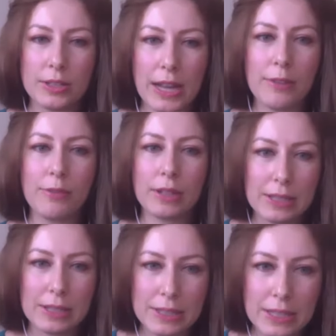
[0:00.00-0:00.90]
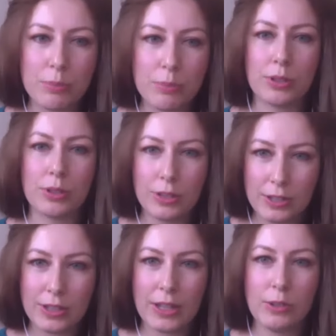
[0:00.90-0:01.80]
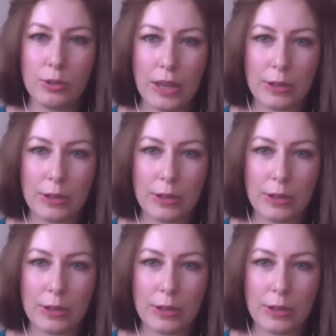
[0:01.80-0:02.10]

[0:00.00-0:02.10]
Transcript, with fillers: dive a little deeper into